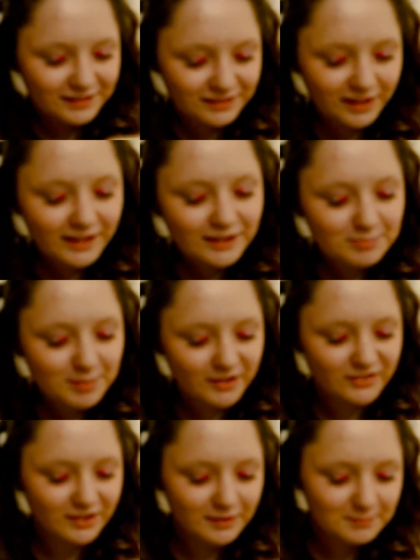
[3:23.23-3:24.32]
Like
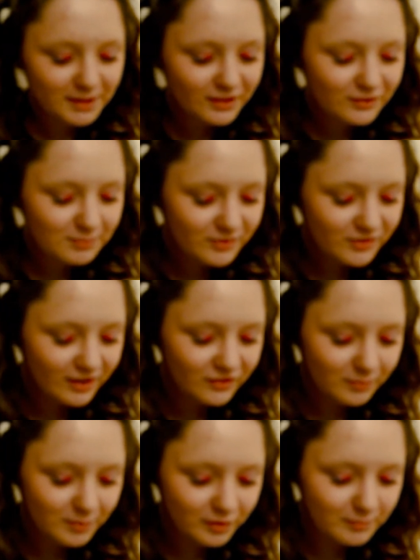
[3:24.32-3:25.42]
Betty, the biggest mistake
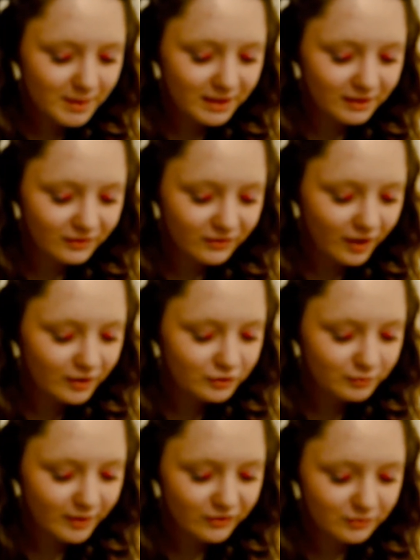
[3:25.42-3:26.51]
someone can make is
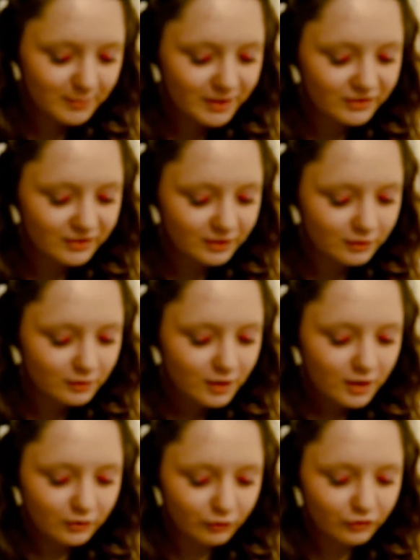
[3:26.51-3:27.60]
underestimating you.
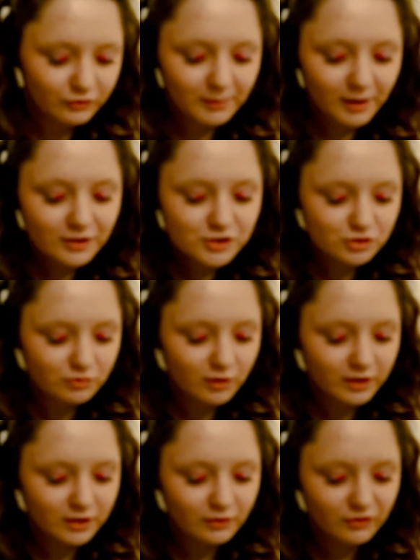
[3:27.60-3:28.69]
You're smart, strong,
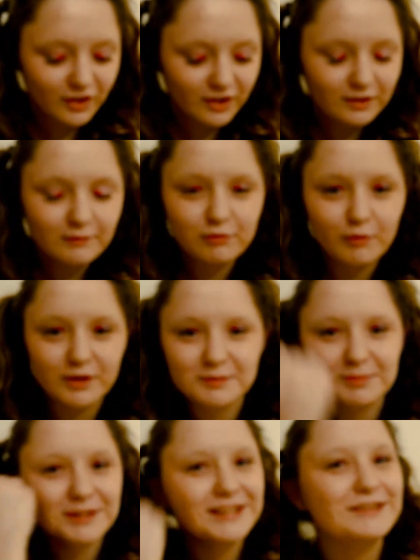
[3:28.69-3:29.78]
and you stand up for what you
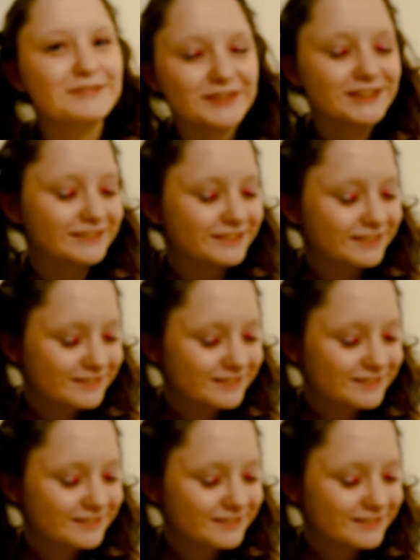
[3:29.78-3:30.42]
believe in.